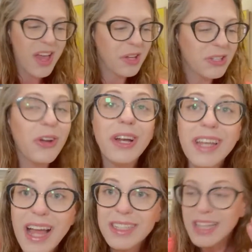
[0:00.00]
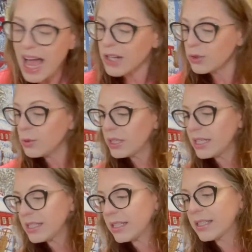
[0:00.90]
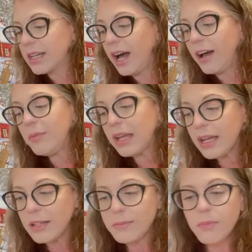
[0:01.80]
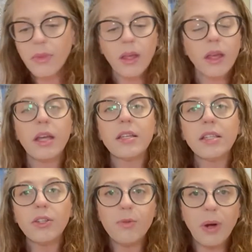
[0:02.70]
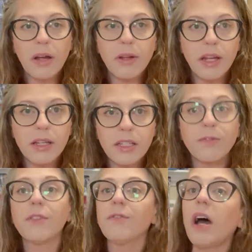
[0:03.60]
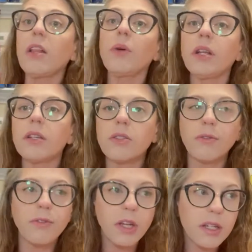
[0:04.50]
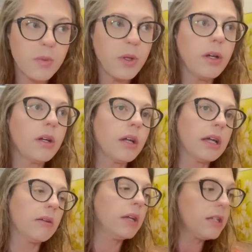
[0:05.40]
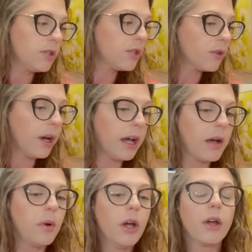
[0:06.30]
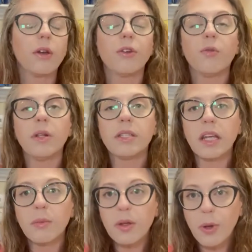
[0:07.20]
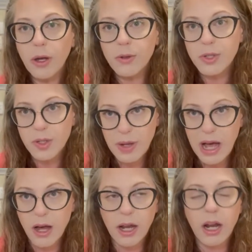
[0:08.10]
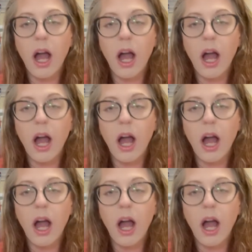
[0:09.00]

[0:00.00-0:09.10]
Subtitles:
So our next actual release that's coming is that you probably, as if you're following us on Facebook and Instagram, you've been seeing me post about it.